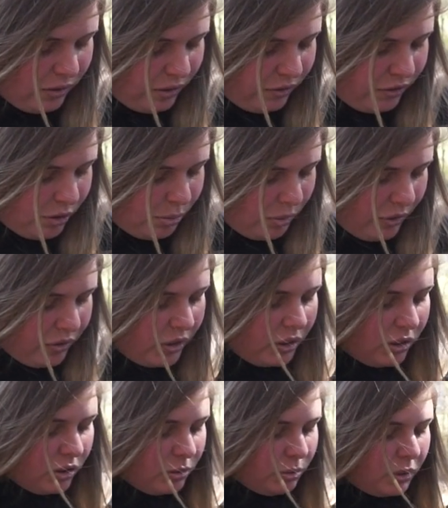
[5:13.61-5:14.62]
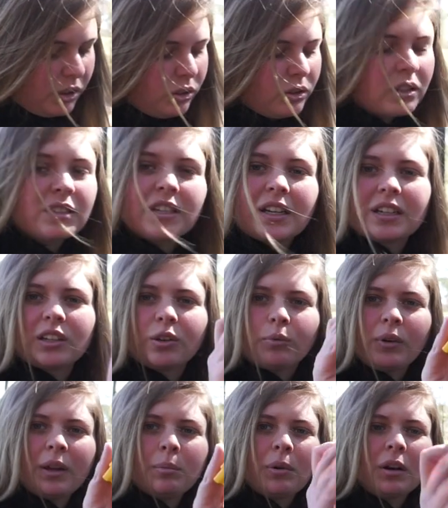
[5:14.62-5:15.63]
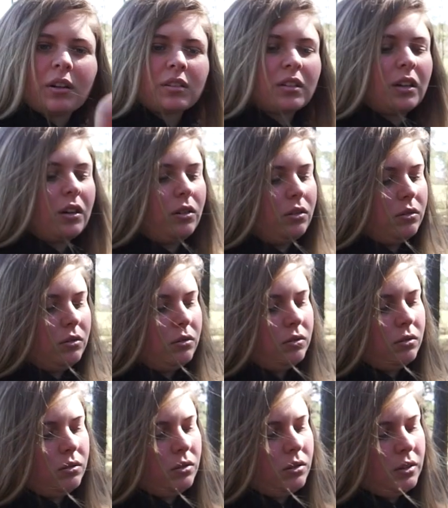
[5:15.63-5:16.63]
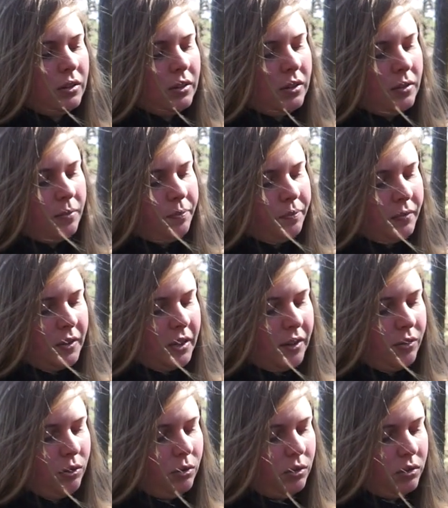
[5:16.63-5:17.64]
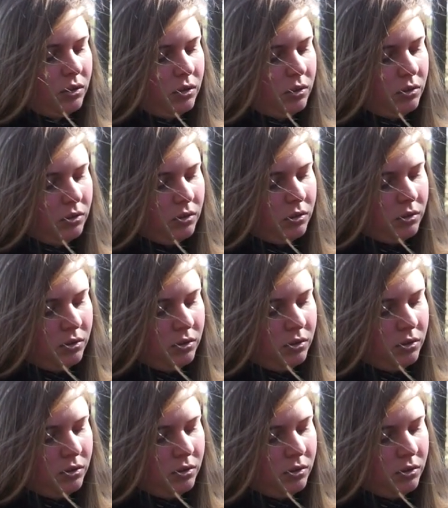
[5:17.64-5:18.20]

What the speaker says: feel my fingers. But you can take your weight box out if you want to.